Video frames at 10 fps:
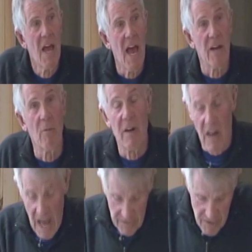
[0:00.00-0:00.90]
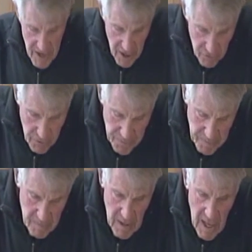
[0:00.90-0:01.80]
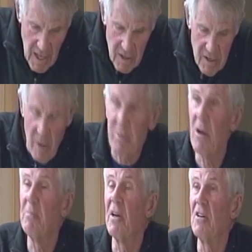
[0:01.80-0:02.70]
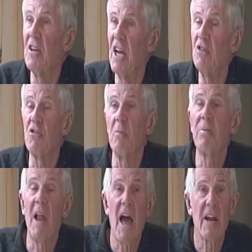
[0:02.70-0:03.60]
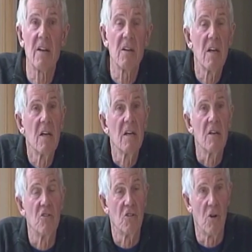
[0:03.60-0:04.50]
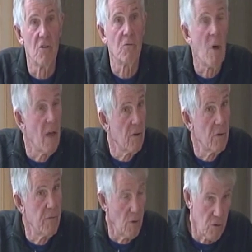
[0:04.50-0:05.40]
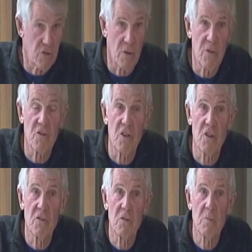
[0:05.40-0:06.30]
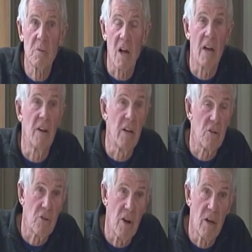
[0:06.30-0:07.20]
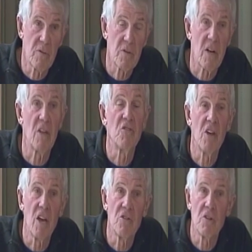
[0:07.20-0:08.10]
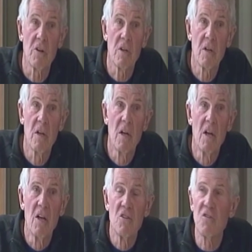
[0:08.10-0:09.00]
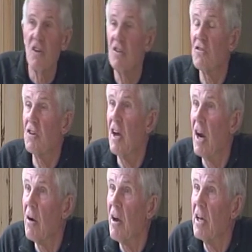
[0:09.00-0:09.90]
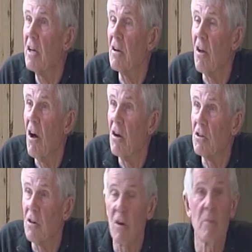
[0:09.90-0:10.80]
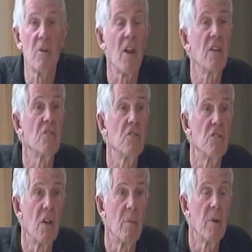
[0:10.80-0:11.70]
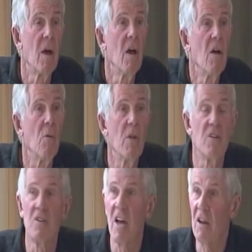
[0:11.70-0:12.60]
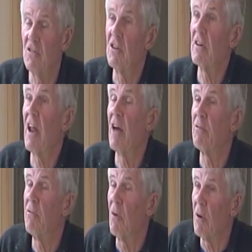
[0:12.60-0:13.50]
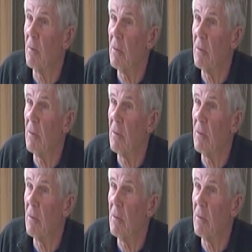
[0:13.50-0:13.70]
And it went like this Temperate but endangered planet enjoys weather, photosynthesis, continental drift, glaciation, seeks caring long term relationship with intelligent life form.